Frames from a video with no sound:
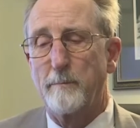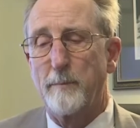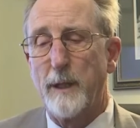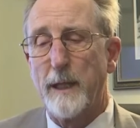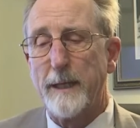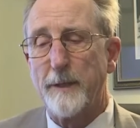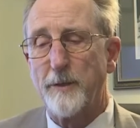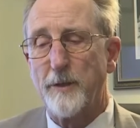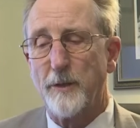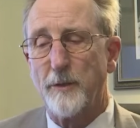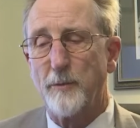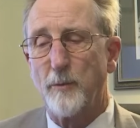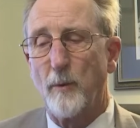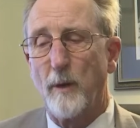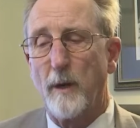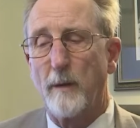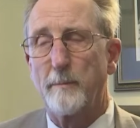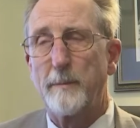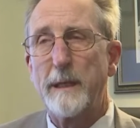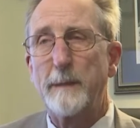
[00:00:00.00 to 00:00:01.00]
places
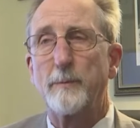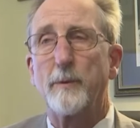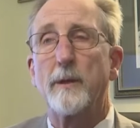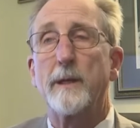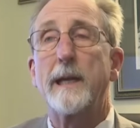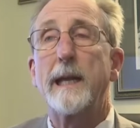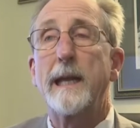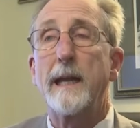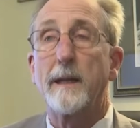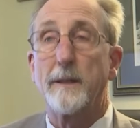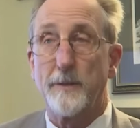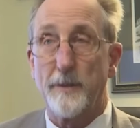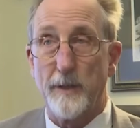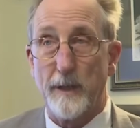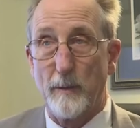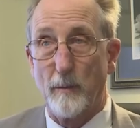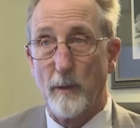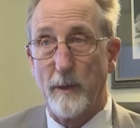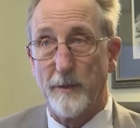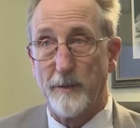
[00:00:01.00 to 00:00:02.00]
where people can't
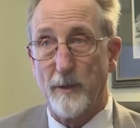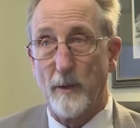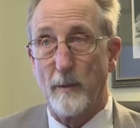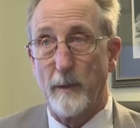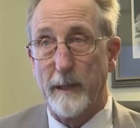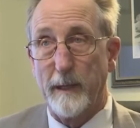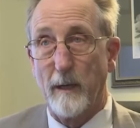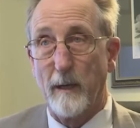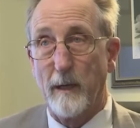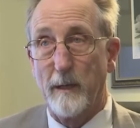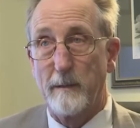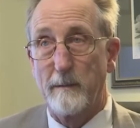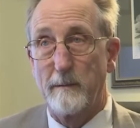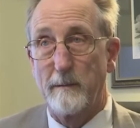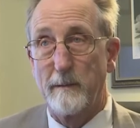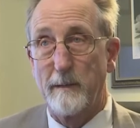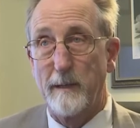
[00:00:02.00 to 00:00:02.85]
see what's going on.